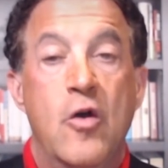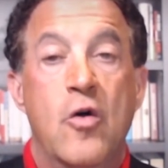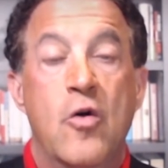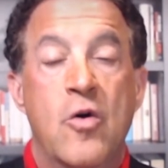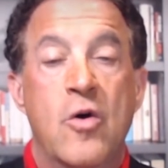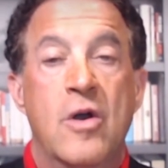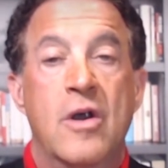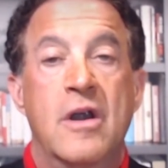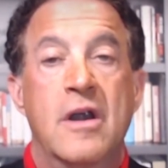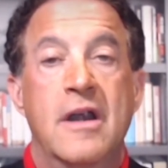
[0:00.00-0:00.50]

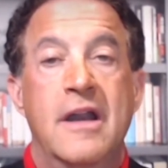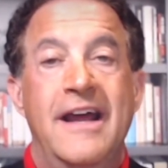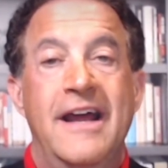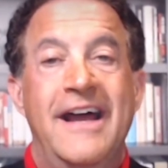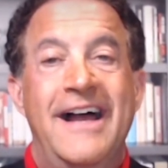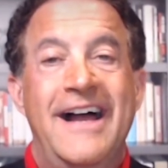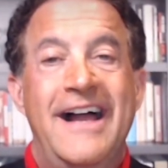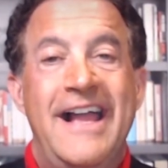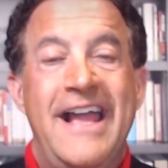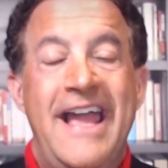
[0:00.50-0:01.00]
or
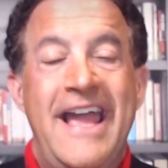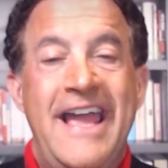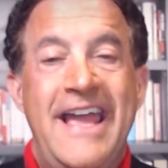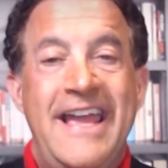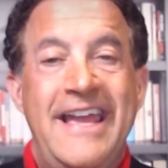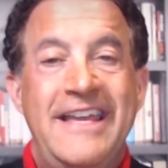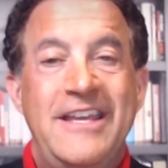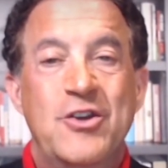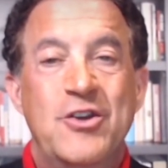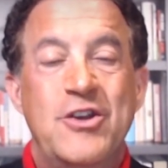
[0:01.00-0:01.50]

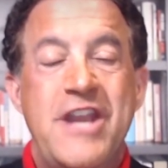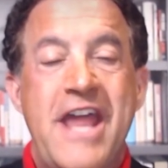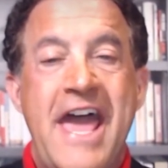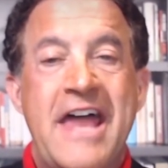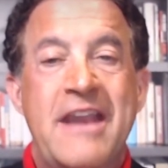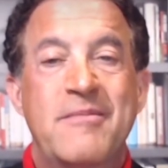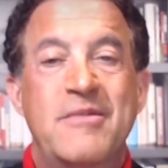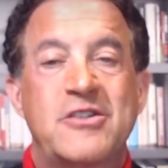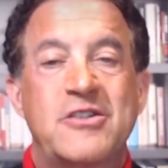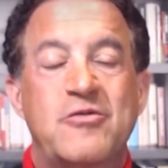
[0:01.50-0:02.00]
a
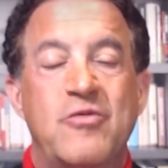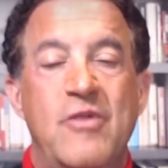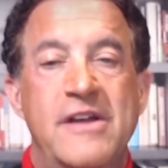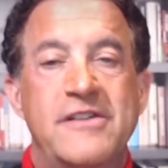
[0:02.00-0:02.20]
unanimous